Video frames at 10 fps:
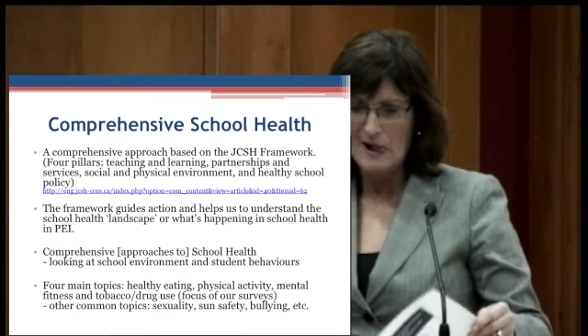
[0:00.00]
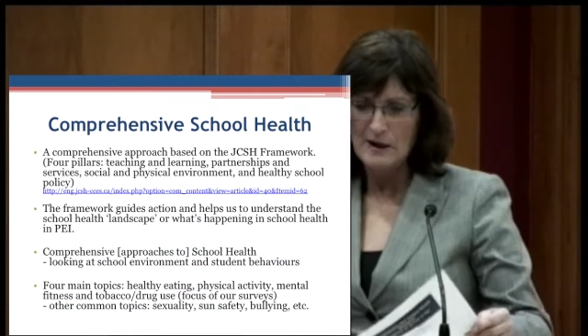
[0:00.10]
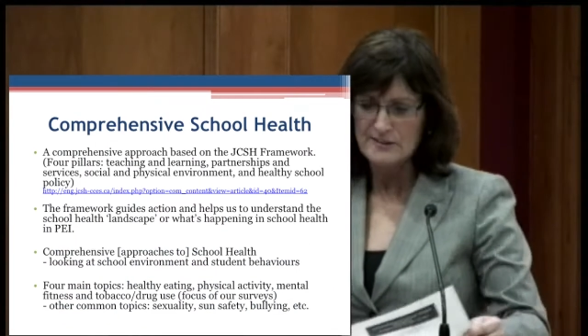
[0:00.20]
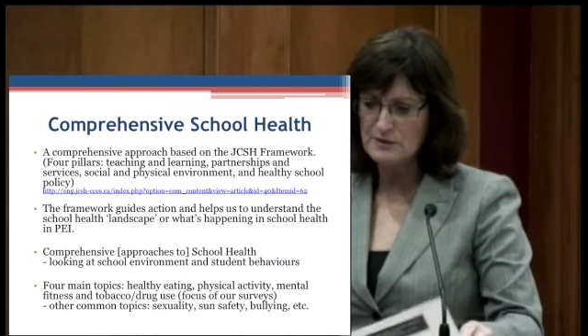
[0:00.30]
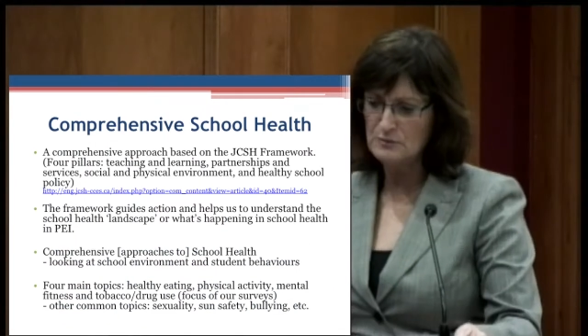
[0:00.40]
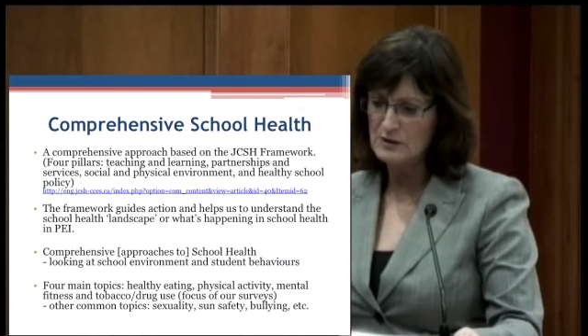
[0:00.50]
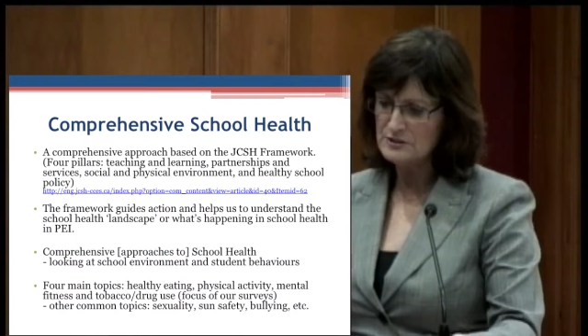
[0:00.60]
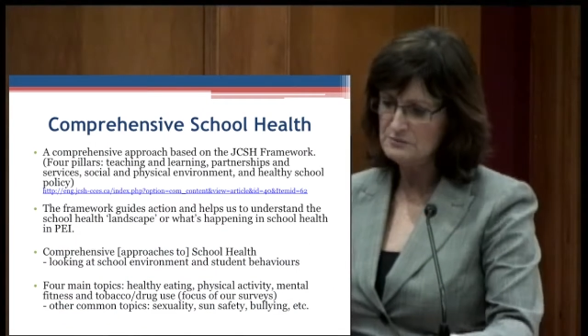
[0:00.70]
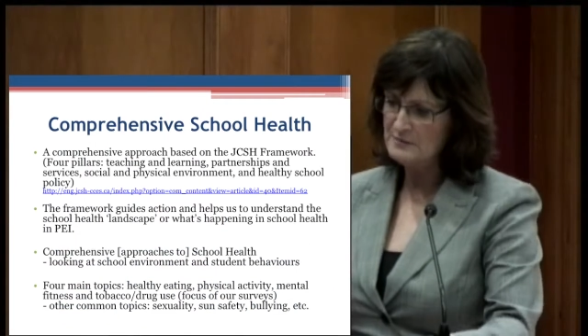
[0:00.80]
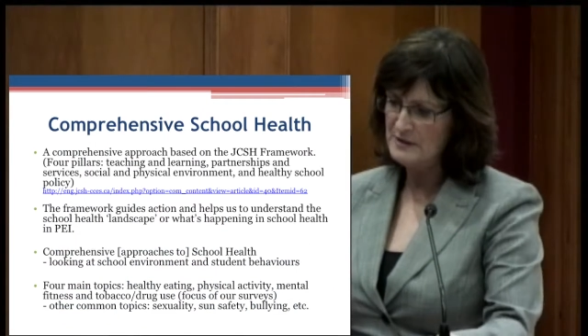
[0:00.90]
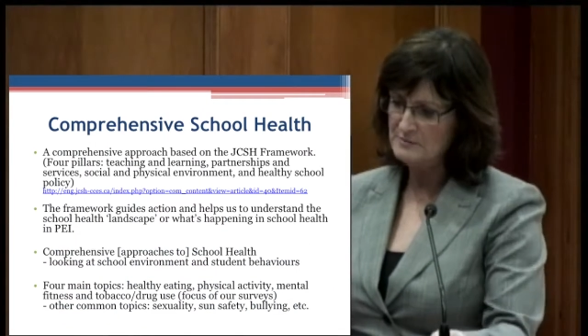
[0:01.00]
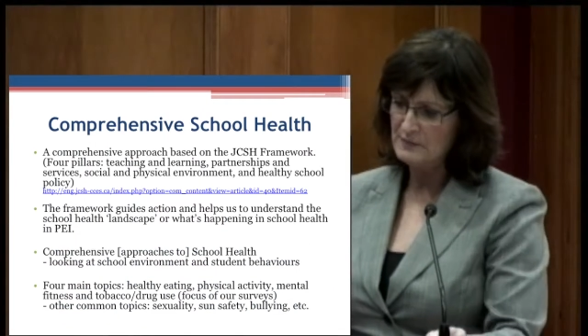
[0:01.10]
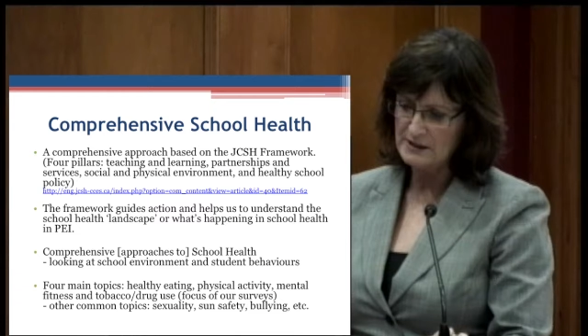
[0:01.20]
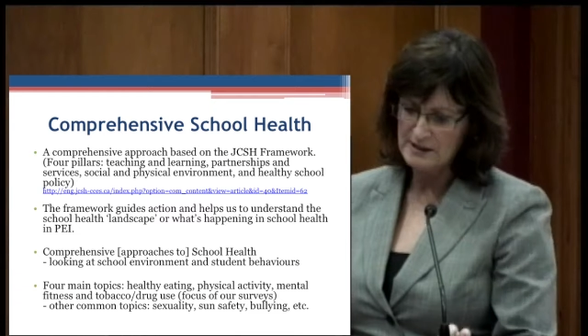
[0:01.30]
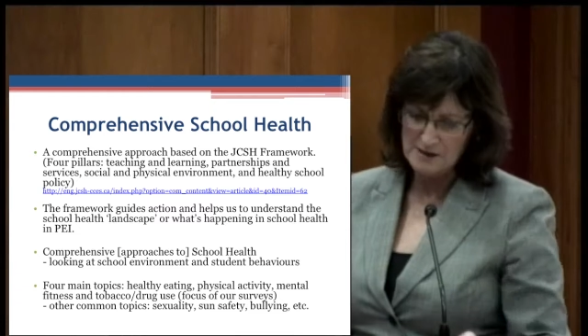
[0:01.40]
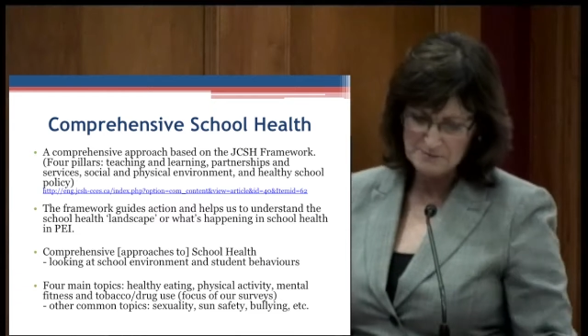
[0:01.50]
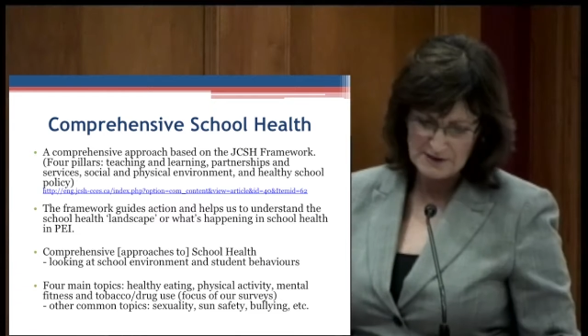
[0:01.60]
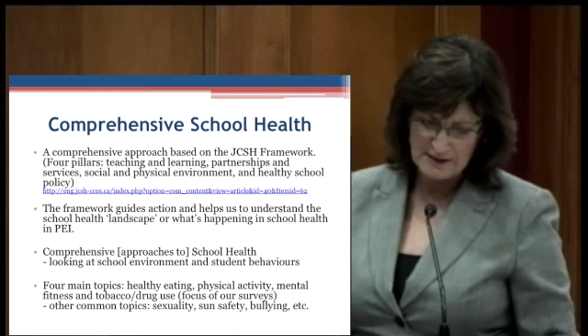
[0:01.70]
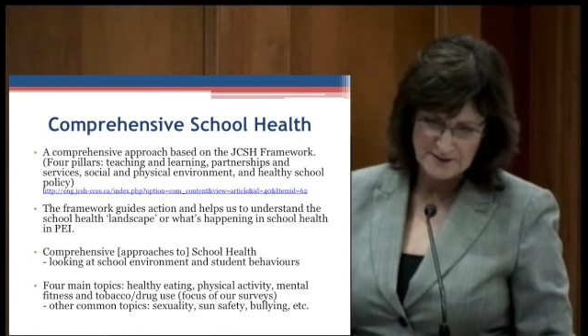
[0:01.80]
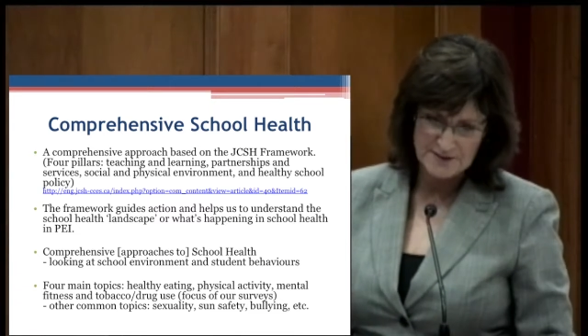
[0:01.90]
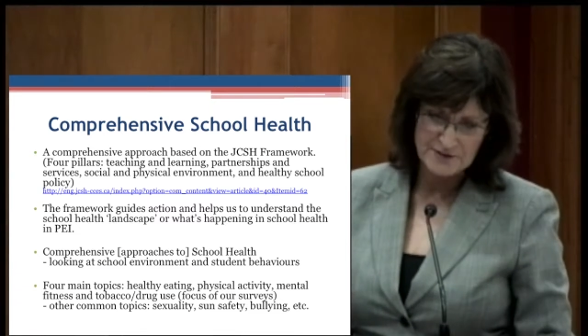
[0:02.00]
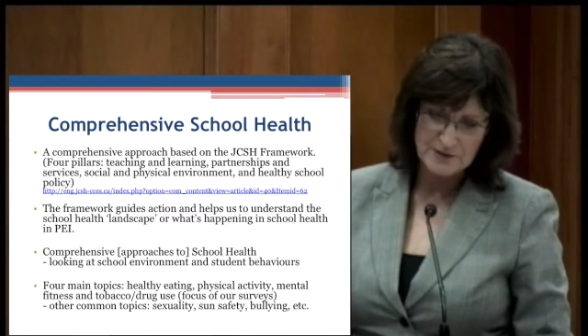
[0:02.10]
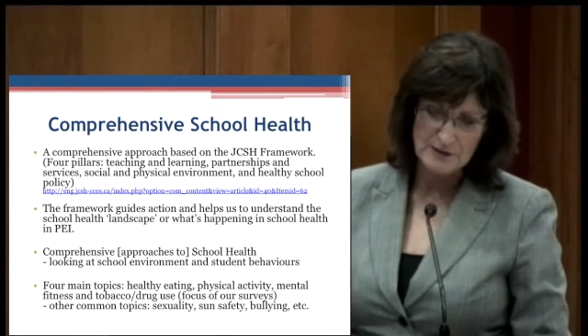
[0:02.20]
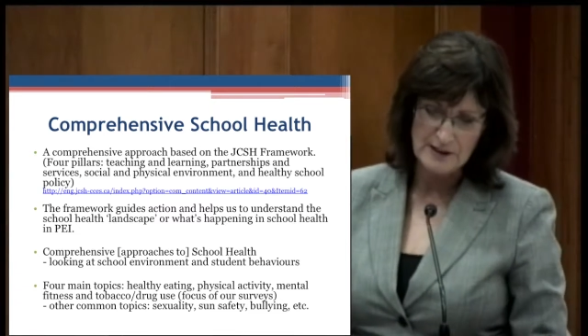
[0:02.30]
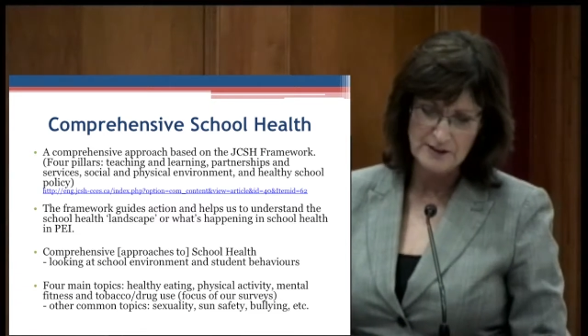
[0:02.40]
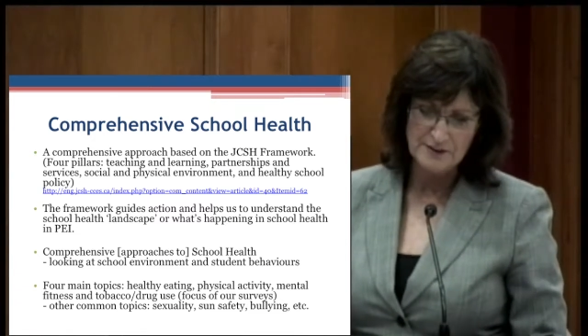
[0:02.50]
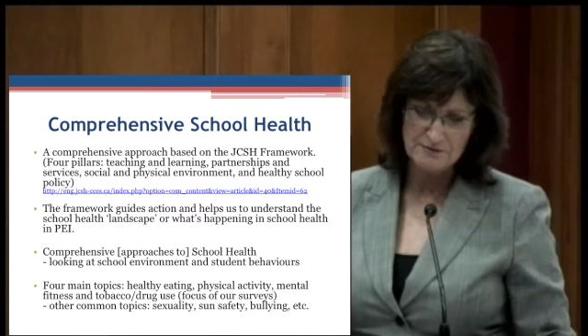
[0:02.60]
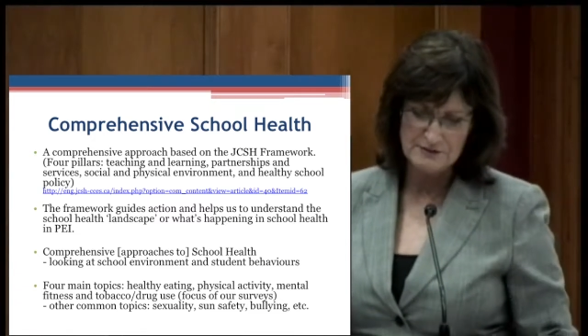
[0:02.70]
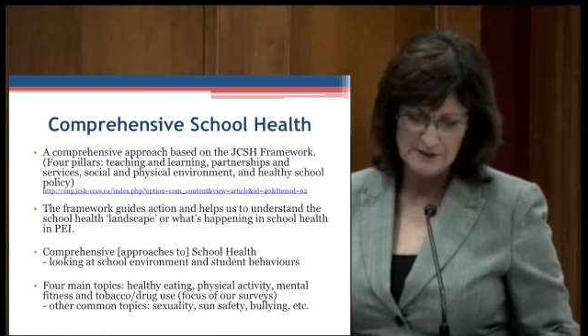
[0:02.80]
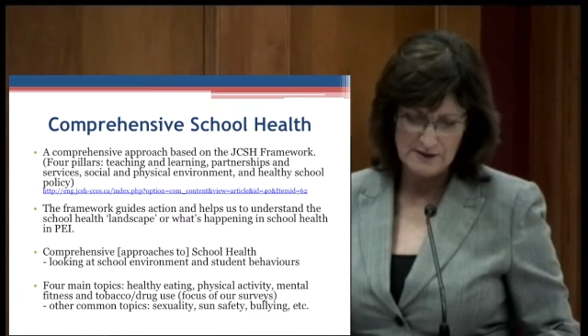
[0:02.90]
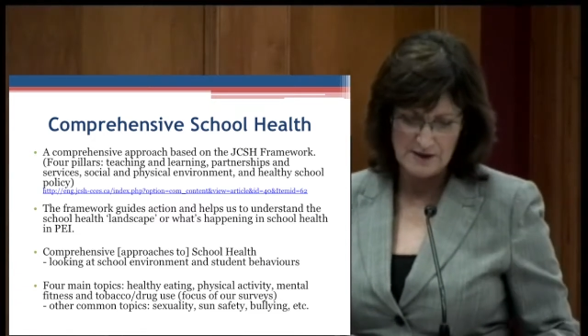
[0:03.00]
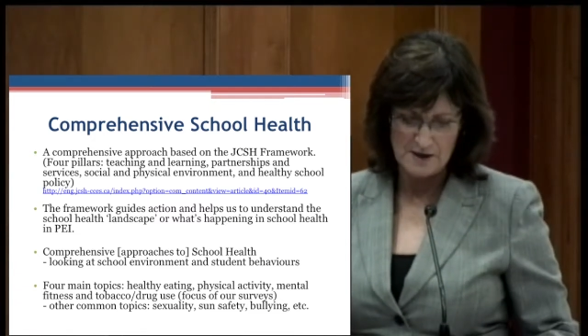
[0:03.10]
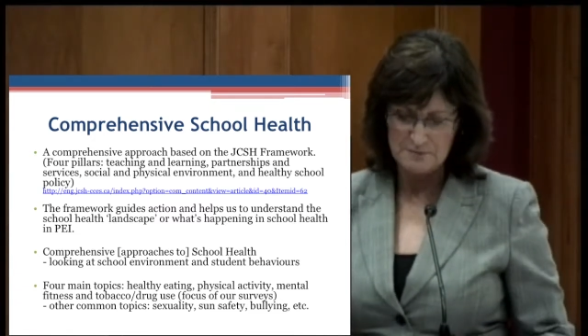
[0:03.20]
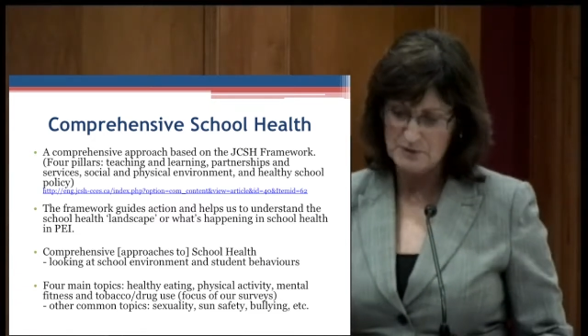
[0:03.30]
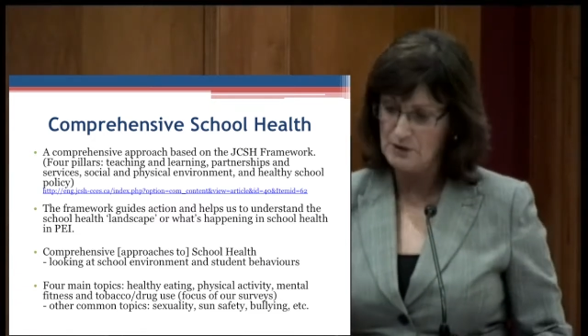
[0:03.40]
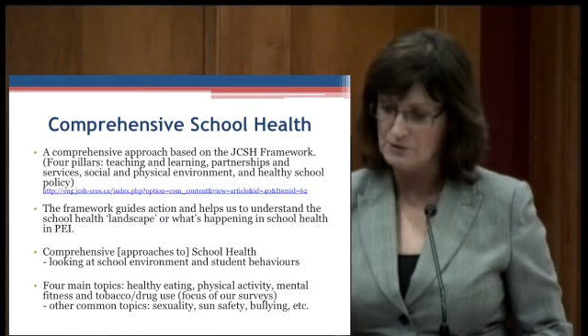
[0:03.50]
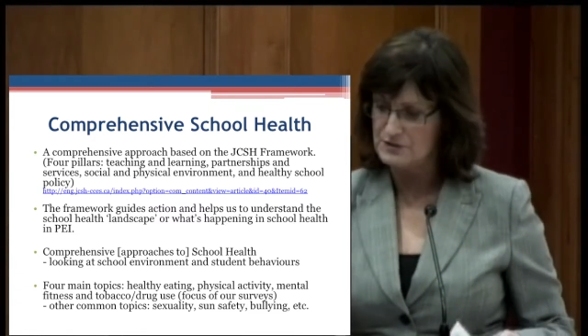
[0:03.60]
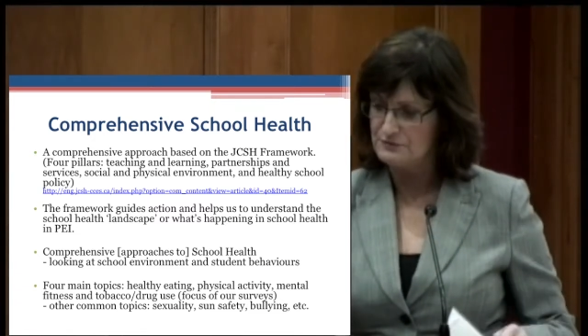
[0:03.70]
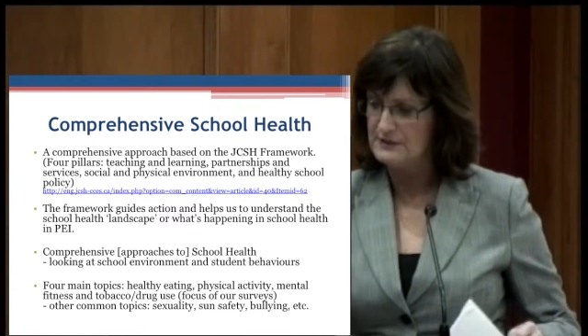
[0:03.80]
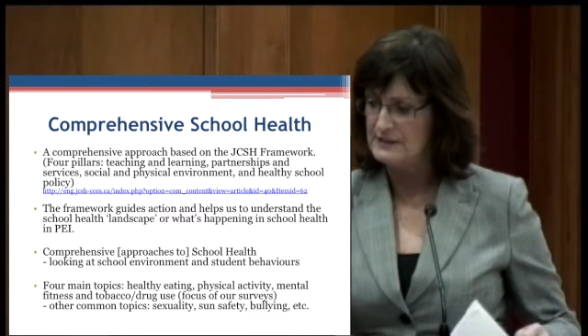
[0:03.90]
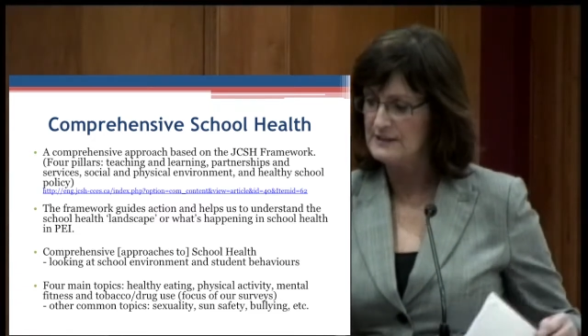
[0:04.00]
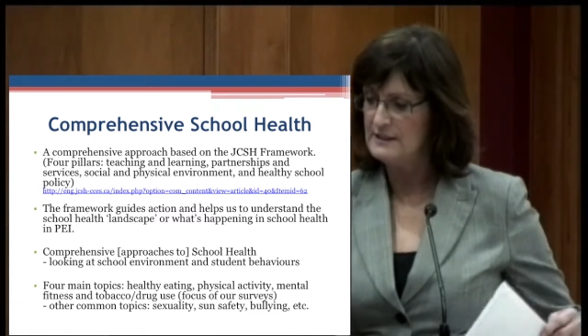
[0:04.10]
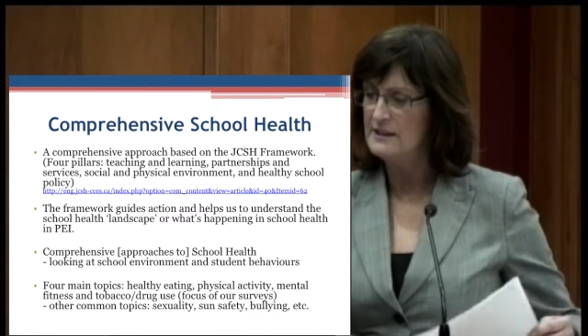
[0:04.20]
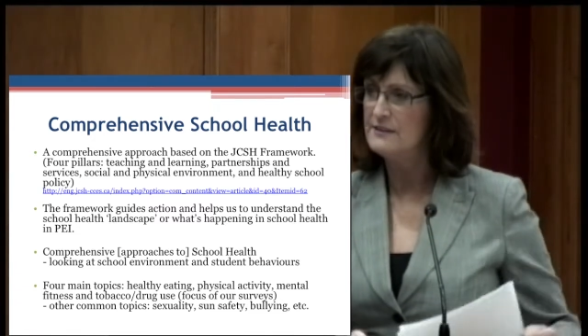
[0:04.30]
So what do we mean by a comprehensive school health approach? Really,